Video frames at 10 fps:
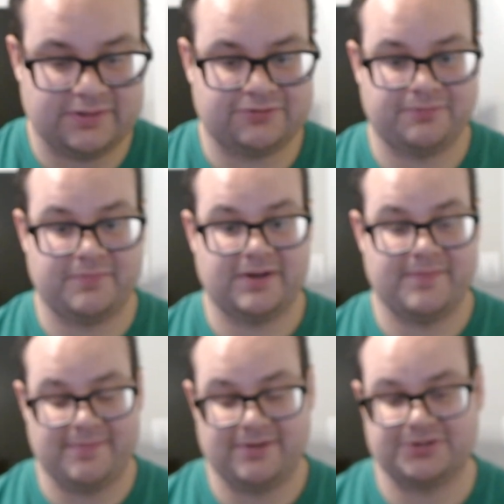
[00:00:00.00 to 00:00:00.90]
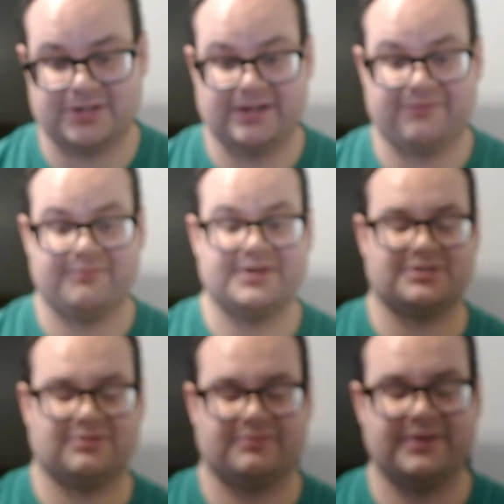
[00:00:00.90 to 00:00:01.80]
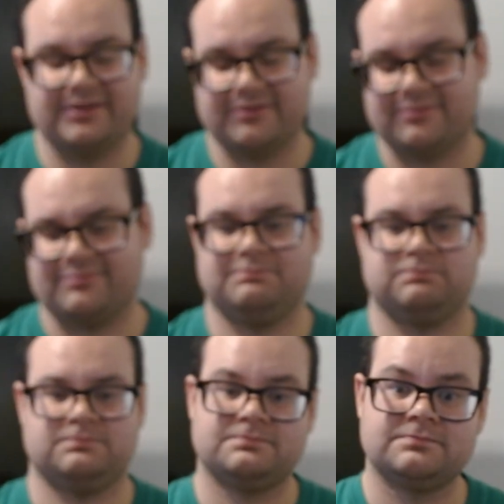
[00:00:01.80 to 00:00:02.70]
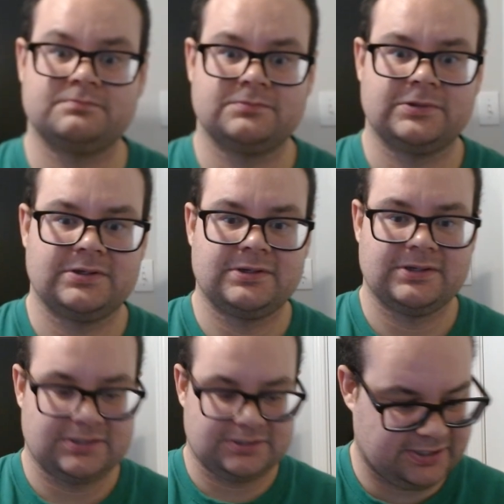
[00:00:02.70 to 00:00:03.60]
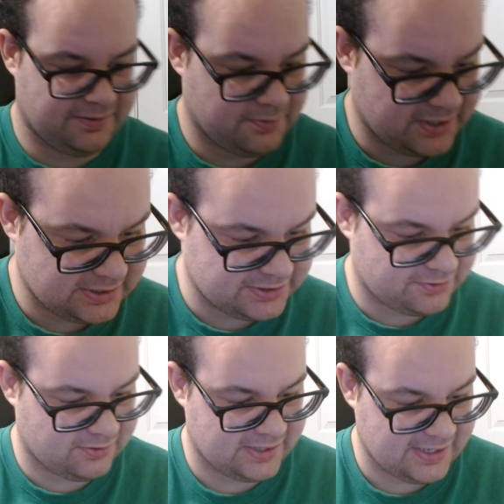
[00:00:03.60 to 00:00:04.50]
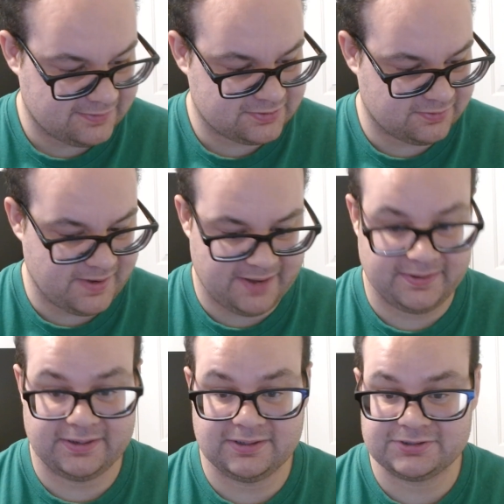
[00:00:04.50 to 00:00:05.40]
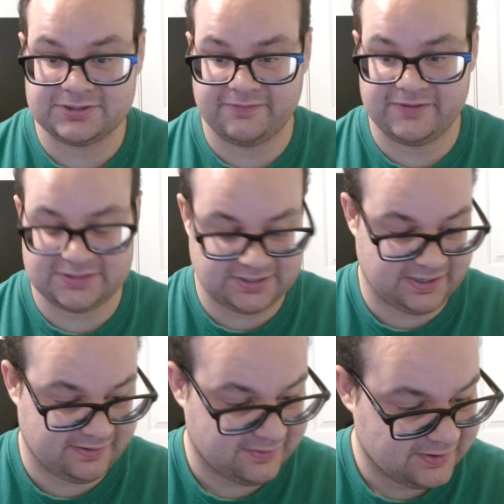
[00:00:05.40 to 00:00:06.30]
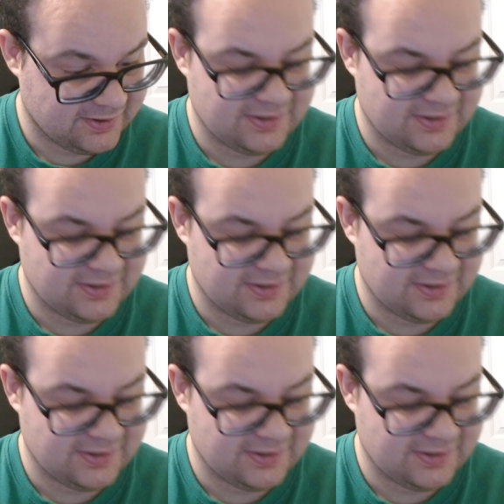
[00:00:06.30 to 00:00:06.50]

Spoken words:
Superman and Batman are trying to get information on the meteor, so they break into Star Labs. Batman does try to investigate.